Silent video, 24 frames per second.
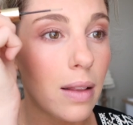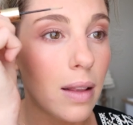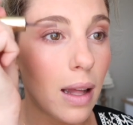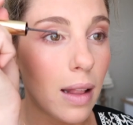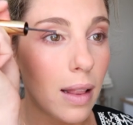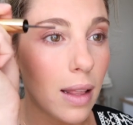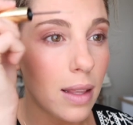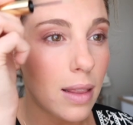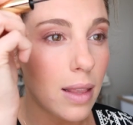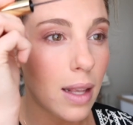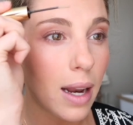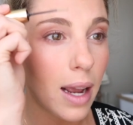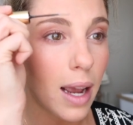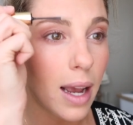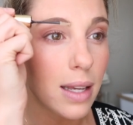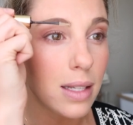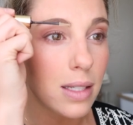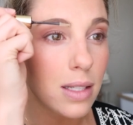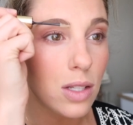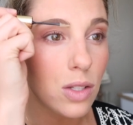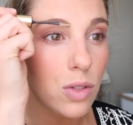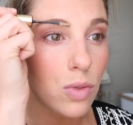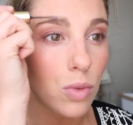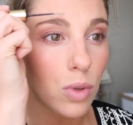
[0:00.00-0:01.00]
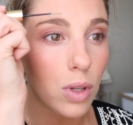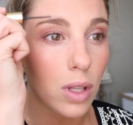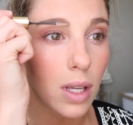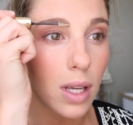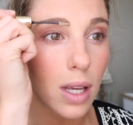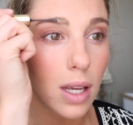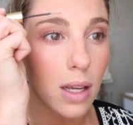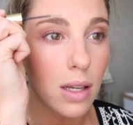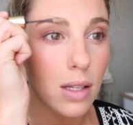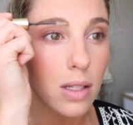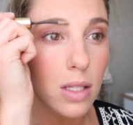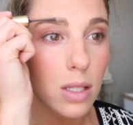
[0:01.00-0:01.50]
I like that it has this
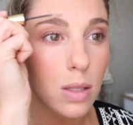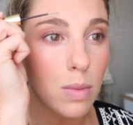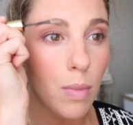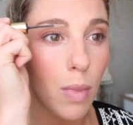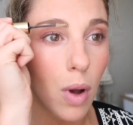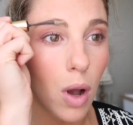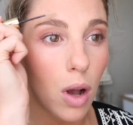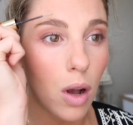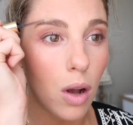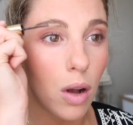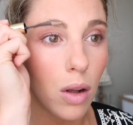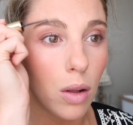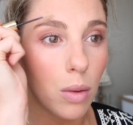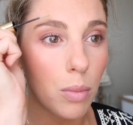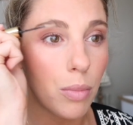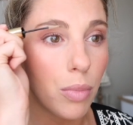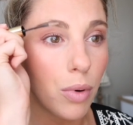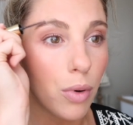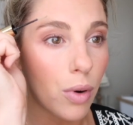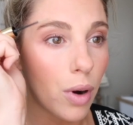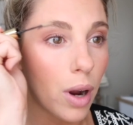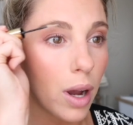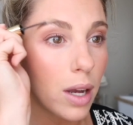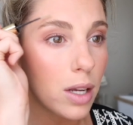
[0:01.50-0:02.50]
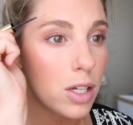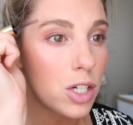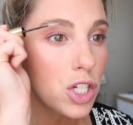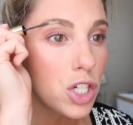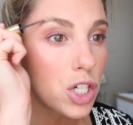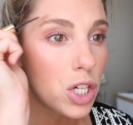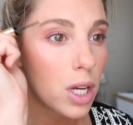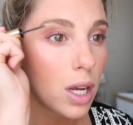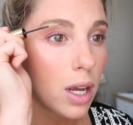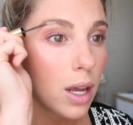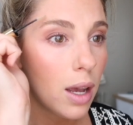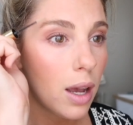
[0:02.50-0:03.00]
really small
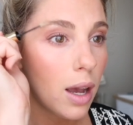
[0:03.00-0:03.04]
brush,